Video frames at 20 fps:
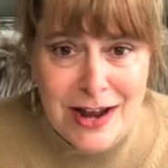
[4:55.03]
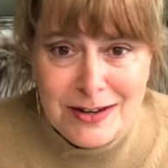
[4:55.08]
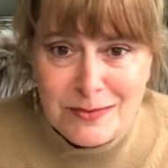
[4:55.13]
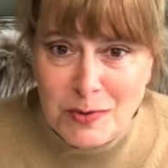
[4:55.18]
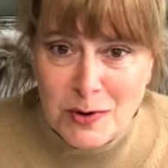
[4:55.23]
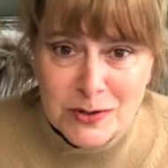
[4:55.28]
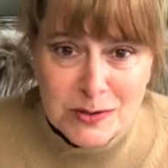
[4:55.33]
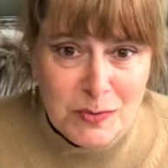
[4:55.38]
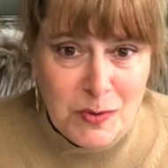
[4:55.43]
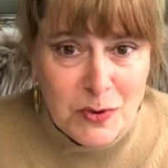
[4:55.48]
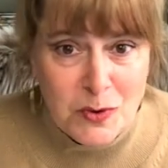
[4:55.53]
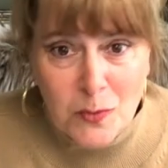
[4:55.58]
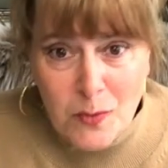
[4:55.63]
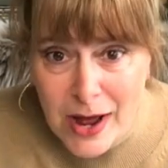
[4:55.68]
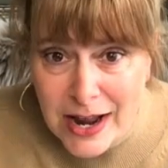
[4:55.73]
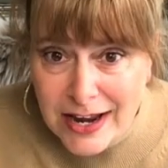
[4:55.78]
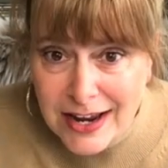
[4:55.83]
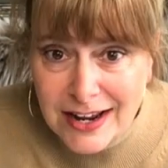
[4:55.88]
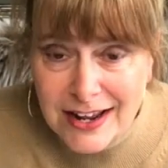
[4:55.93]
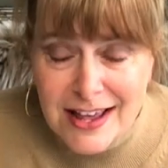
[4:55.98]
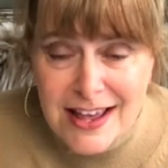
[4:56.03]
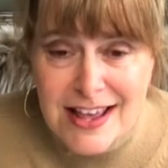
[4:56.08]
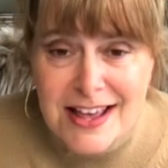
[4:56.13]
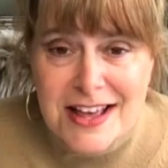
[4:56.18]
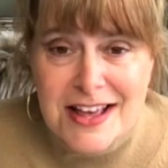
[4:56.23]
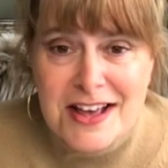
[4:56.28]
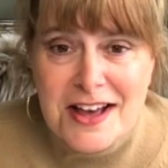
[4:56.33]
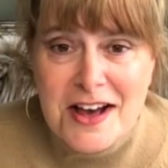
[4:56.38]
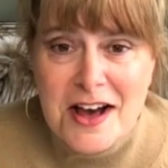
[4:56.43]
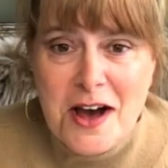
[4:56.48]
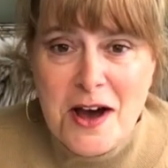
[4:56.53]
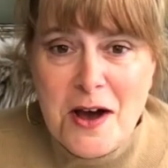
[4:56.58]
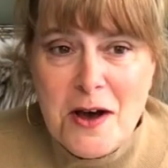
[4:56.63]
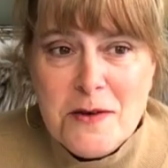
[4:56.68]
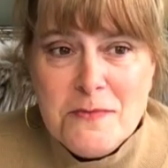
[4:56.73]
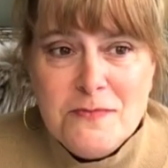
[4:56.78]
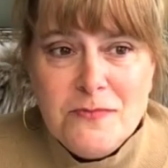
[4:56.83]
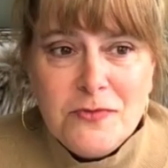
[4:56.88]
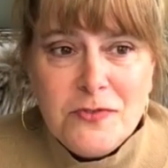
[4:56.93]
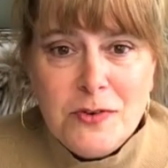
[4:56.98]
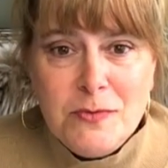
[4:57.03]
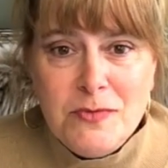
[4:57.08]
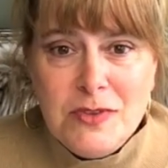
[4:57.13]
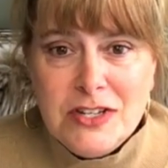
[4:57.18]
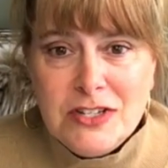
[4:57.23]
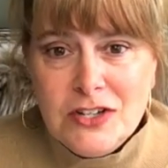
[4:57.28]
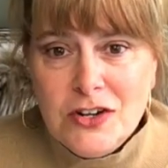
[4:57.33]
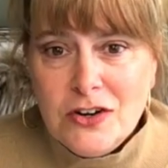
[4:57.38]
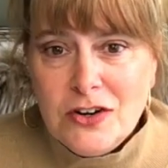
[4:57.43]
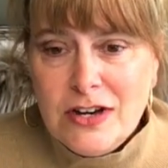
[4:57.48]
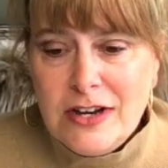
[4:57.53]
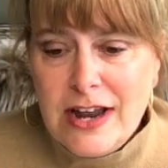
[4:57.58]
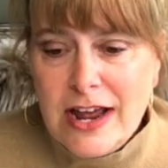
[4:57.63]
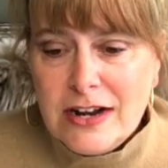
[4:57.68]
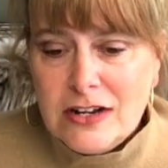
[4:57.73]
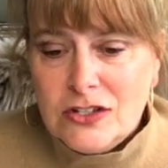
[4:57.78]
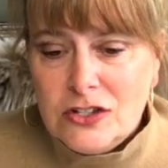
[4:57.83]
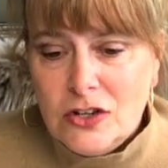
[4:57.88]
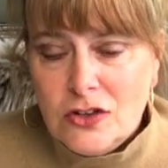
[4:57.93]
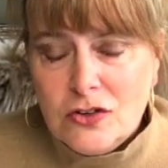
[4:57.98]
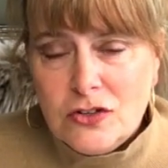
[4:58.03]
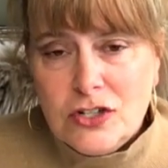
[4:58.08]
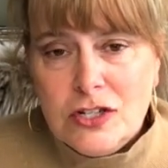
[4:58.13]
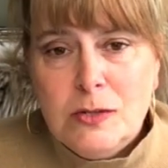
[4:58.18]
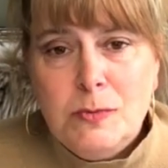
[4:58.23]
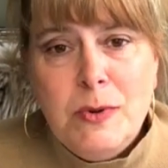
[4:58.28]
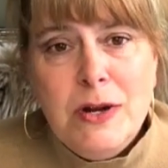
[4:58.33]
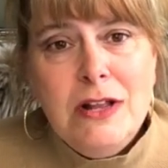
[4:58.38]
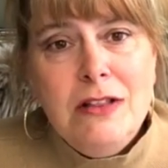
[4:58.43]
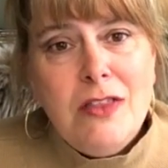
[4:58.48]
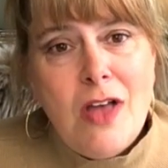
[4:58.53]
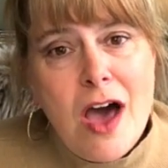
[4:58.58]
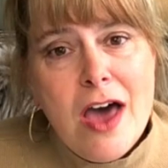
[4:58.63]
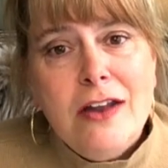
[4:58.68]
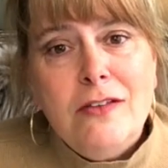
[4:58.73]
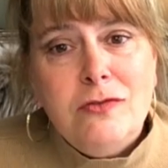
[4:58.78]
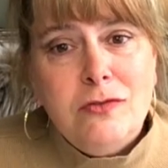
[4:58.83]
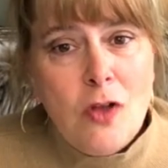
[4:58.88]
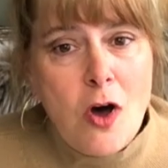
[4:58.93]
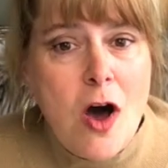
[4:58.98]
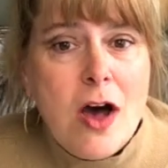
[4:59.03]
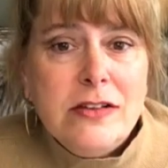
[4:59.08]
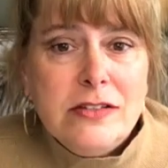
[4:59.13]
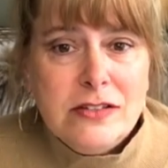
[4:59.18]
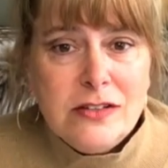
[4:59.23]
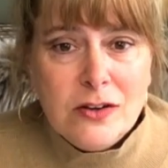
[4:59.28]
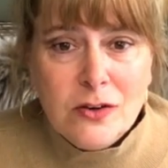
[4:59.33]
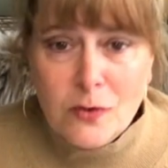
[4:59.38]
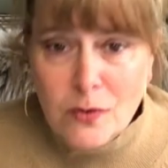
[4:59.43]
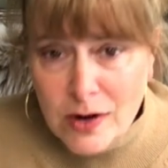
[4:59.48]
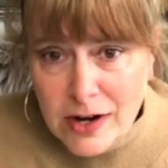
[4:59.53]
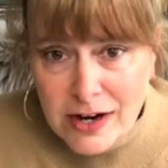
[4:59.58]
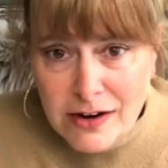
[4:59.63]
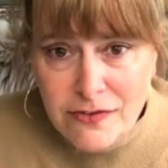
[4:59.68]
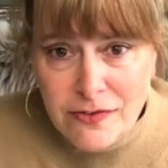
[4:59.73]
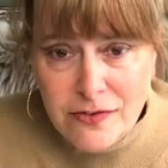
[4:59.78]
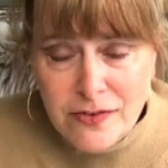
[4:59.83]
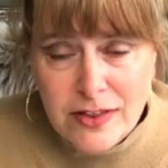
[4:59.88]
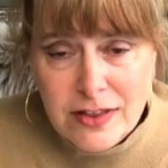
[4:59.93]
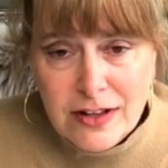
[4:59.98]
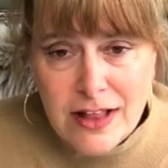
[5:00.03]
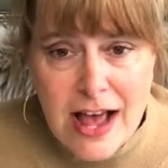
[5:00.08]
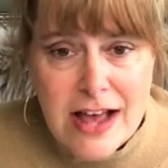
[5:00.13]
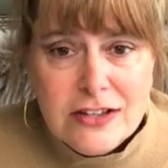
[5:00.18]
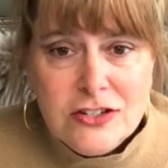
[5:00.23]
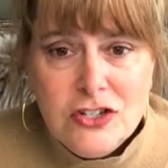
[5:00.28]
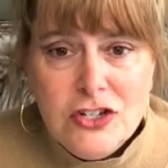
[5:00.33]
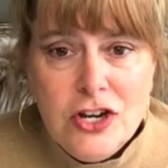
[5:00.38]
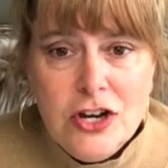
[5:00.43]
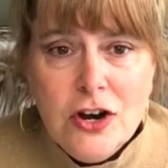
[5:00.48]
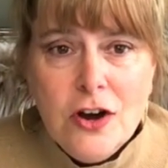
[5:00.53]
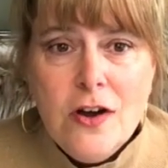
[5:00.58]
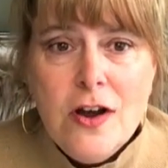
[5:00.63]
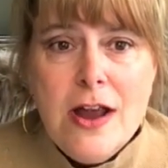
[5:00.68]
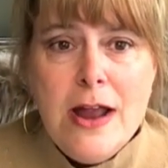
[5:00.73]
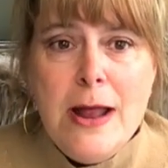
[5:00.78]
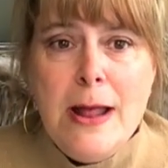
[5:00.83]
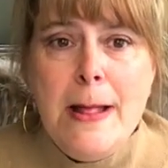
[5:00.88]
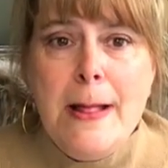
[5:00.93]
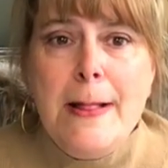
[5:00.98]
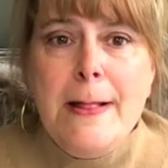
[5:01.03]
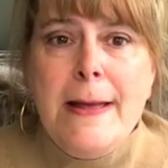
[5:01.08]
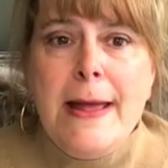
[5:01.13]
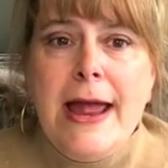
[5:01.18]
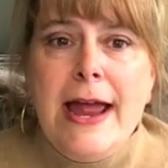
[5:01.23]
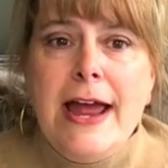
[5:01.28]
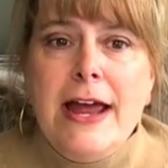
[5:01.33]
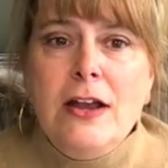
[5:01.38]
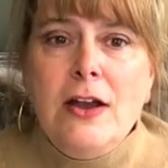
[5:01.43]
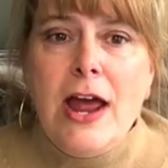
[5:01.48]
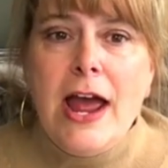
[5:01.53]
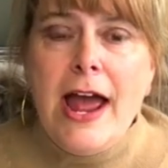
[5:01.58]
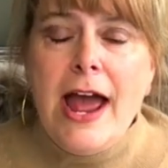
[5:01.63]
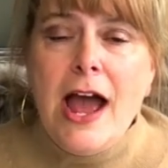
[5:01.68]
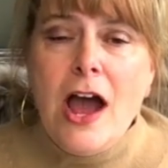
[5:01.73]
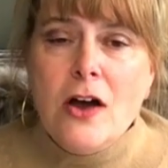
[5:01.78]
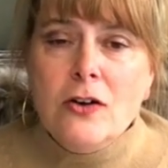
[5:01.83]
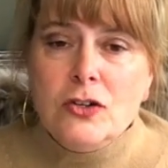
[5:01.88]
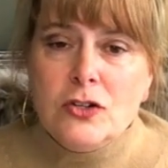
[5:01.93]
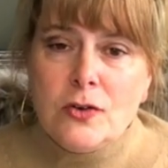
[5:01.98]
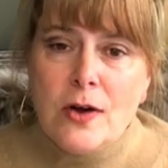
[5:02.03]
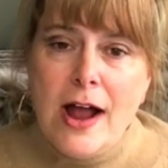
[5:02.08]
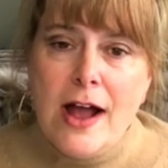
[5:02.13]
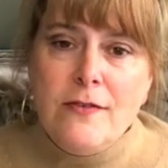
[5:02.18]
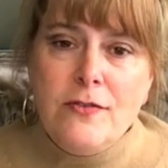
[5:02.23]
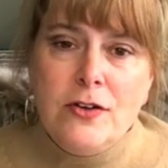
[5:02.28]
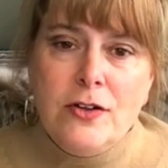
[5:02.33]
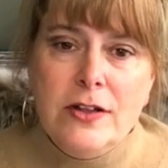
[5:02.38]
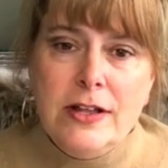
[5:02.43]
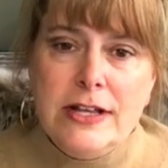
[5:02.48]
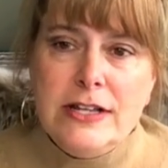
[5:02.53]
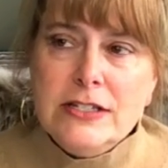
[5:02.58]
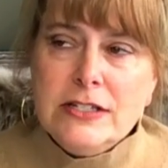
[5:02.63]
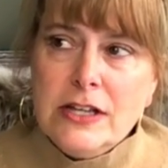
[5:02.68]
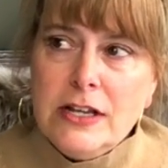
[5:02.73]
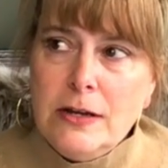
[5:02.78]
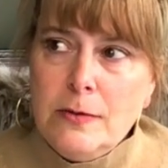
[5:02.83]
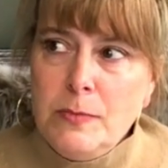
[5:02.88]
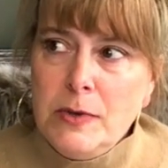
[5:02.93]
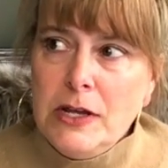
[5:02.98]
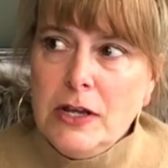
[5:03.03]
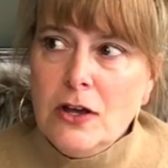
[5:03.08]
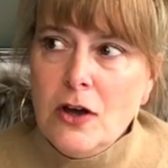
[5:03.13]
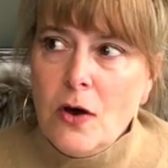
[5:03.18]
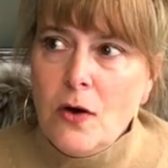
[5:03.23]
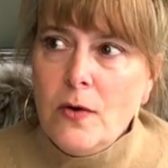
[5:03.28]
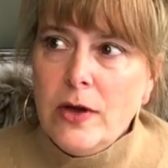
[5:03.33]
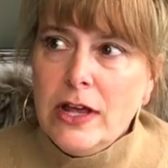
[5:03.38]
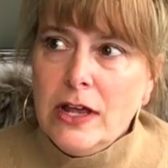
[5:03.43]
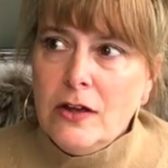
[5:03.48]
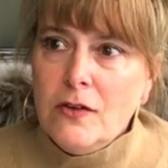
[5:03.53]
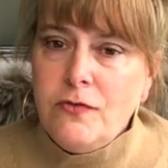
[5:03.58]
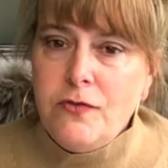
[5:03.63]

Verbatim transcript: had to postpone a wedding um, from this year to next. So there's just been a lot of loss and grief in the last year. And how travel is going to be going